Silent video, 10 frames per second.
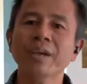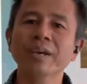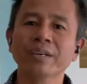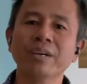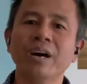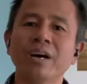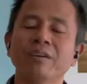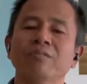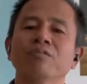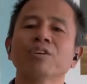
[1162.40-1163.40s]
And
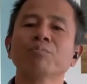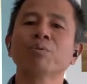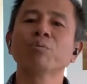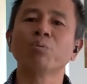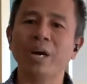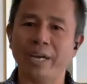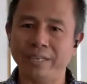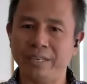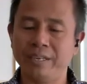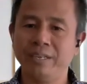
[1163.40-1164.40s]
God will
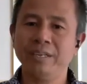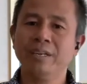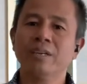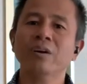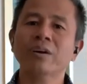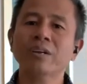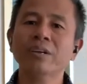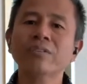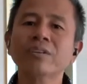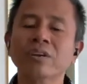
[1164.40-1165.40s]
provide. God
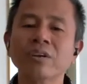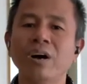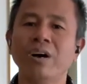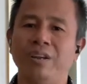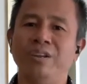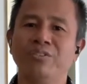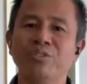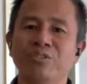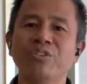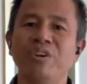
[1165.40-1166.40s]
is the God, is
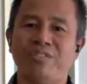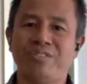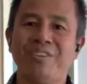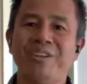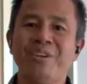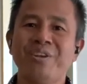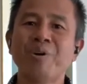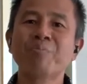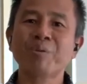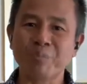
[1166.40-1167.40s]
the source
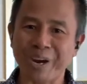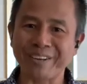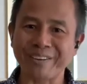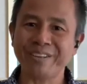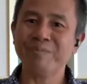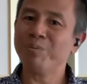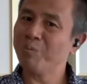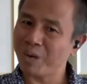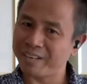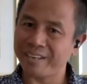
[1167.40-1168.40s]
of provider. He
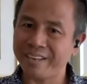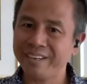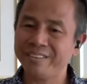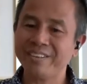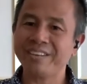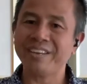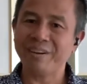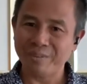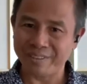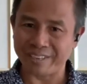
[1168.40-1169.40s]
provides anything and
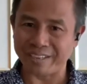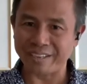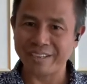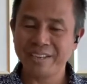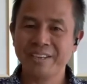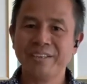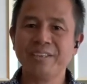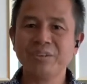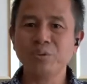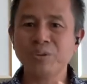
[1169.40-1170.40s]
everything
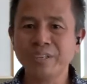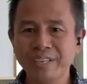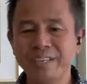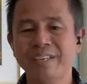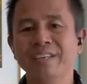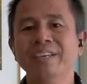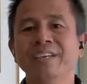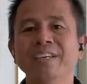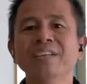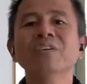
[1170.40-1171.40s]
that you need
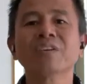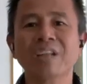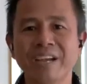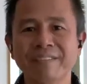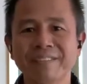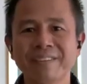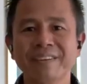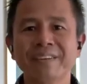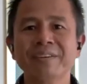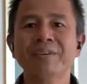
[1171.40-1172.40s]
in your life.
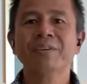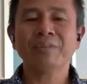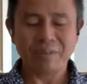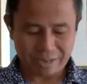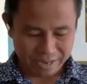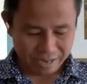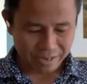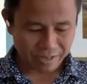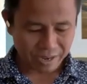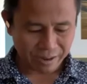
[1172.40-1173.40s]
You
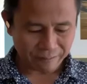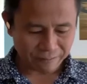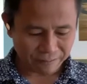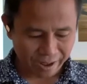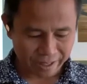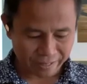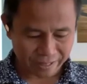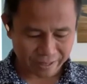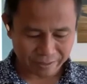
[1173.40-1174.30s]
need to have faith.